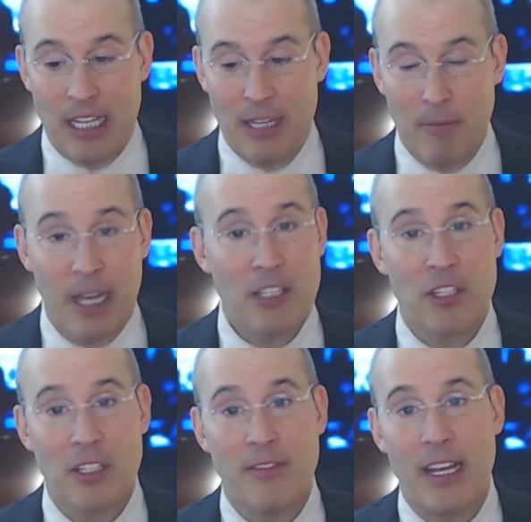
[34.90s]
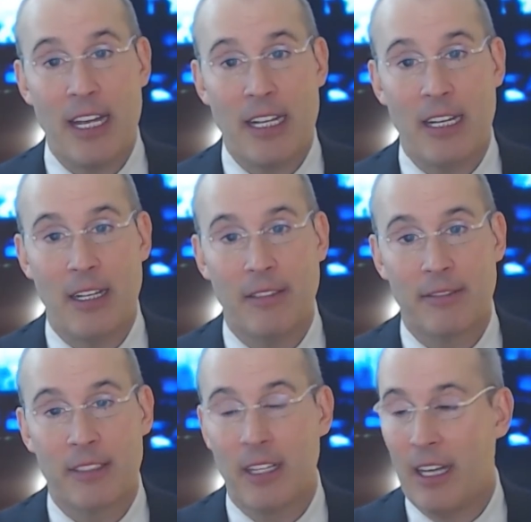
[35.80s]
in my survey
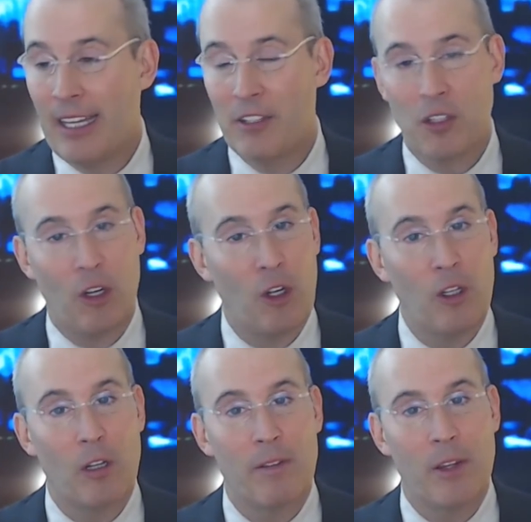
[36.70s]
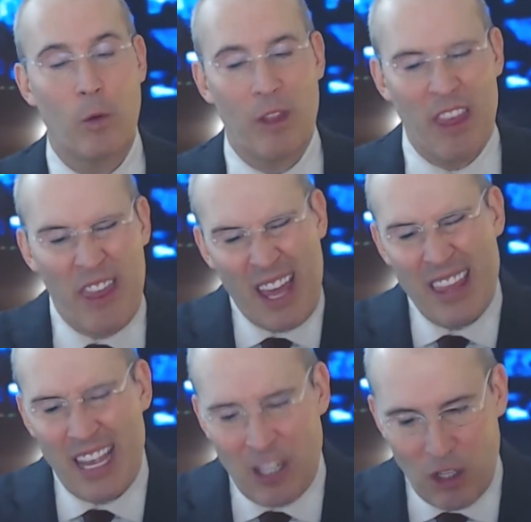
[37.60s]
of clients all over the world, the
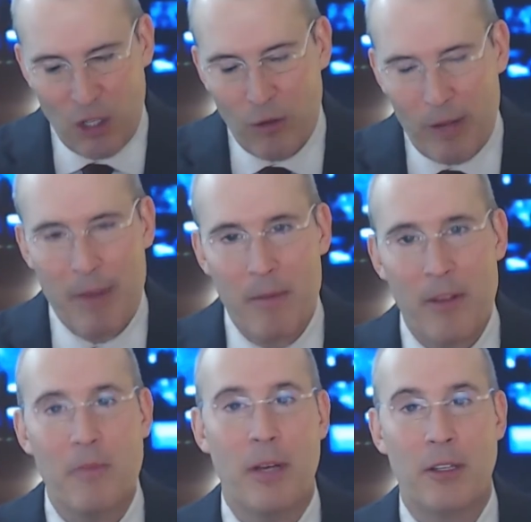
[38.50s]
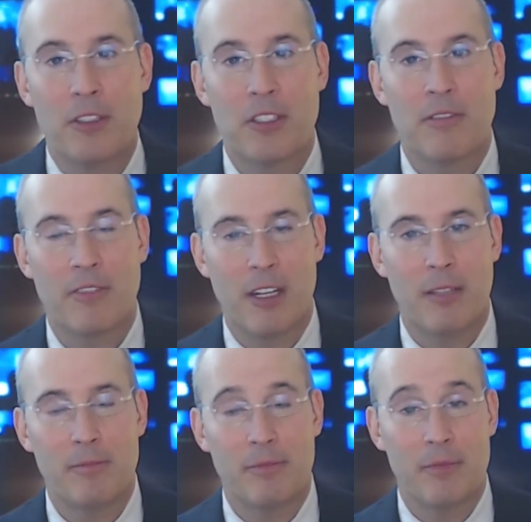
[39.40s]
thing they do remember the most
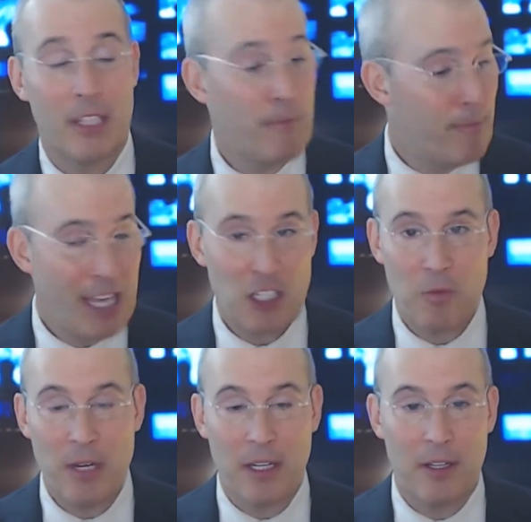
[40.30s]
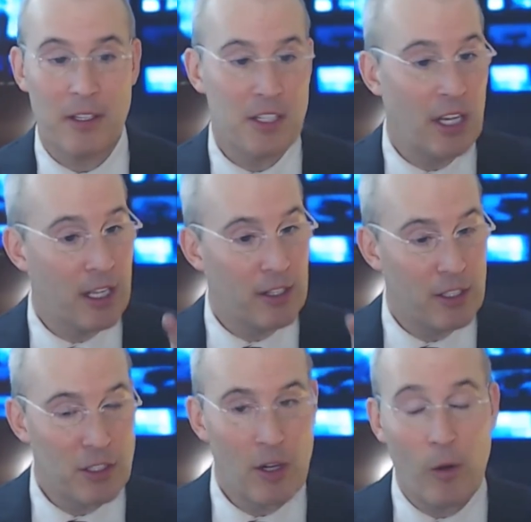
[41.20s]
from the best speakers, the
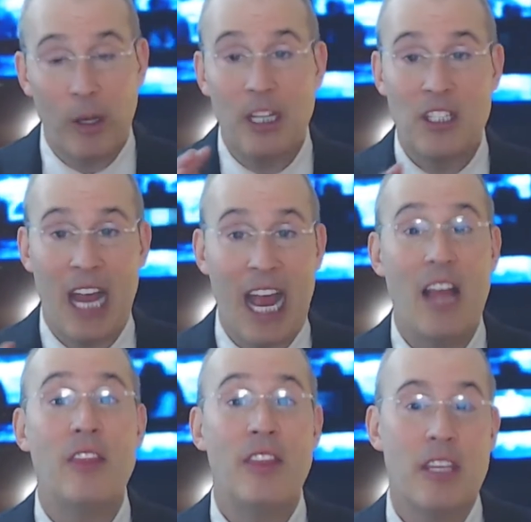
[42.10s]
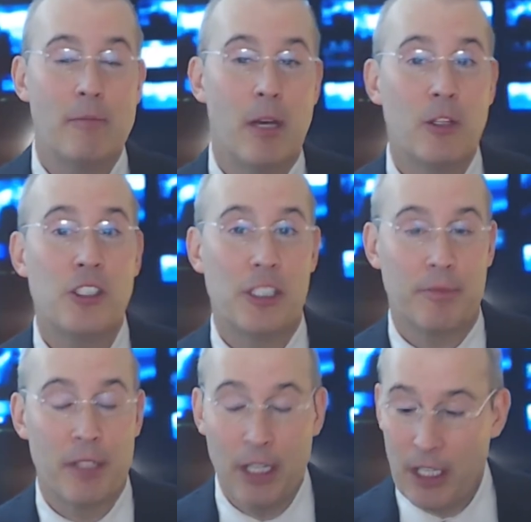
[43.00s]
stories and the emotion.
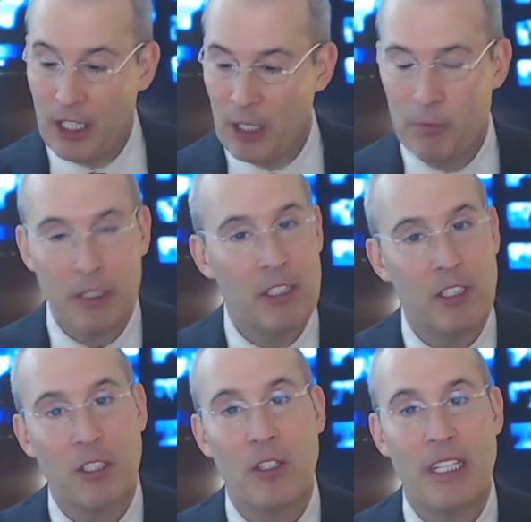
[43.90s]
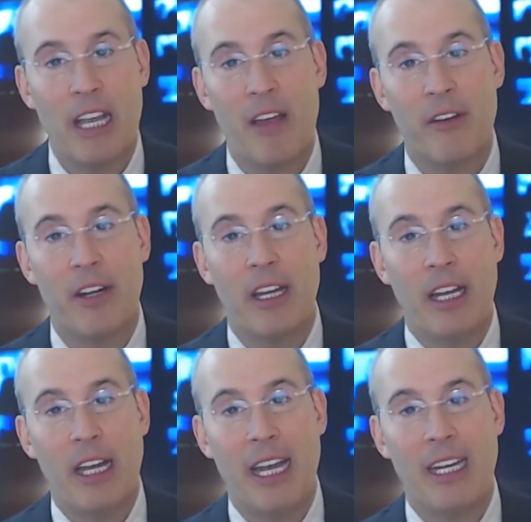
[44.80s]
You put the two together
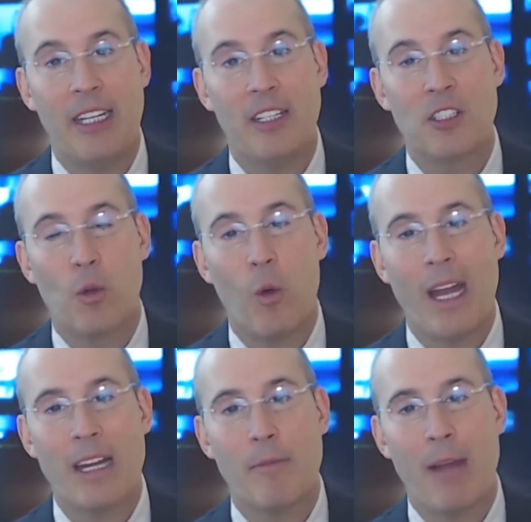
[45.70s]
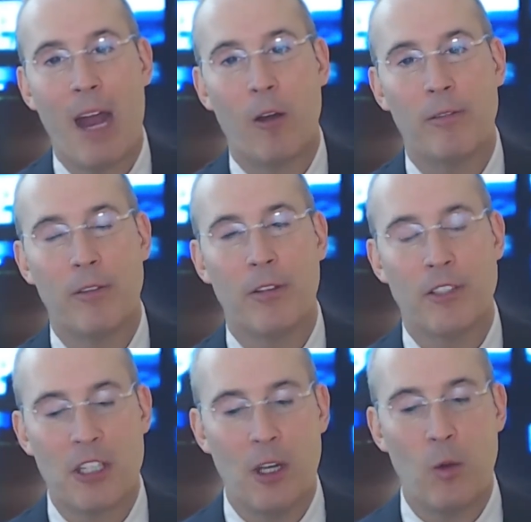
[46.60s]
and it is quite powerful.
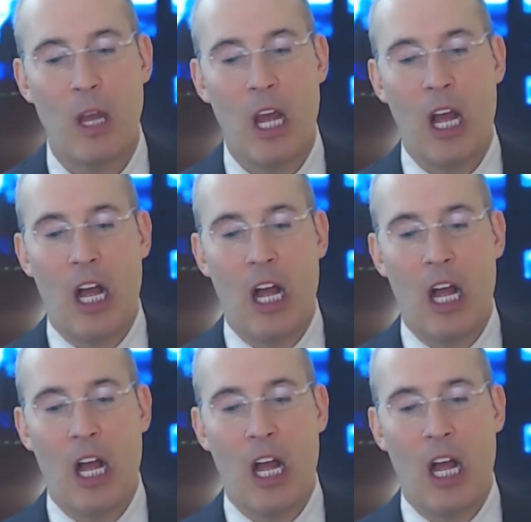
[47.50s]
So